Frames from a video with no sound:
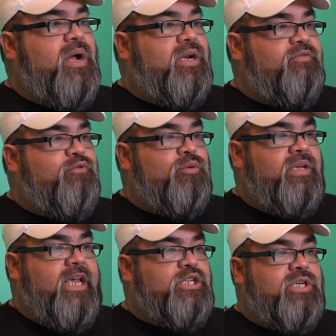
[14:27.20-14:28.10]
product
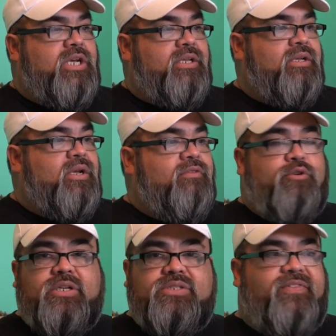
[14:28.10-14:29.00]
formulation
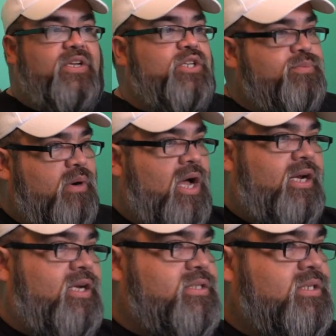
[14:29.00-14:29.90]
for these finished
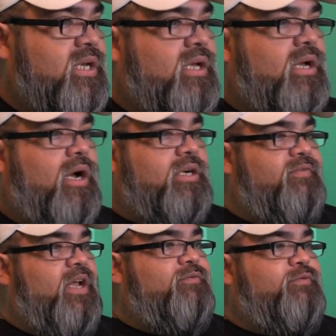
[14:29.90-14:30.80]
products are
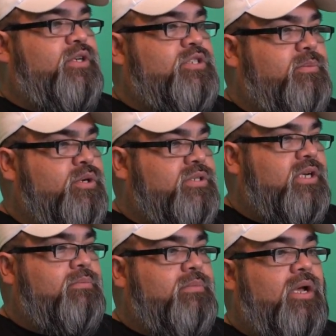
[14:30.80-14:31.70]
developed for
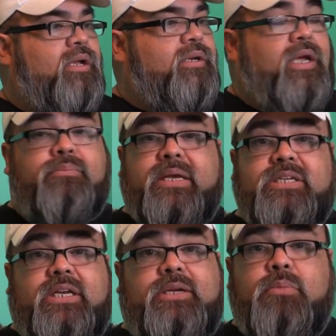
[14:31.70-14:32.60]
distribution and
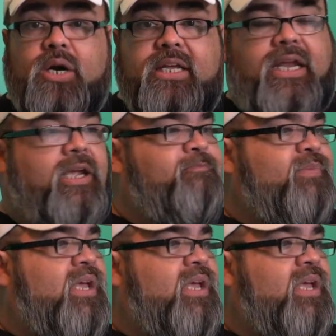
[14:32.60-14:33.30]
basically marketing.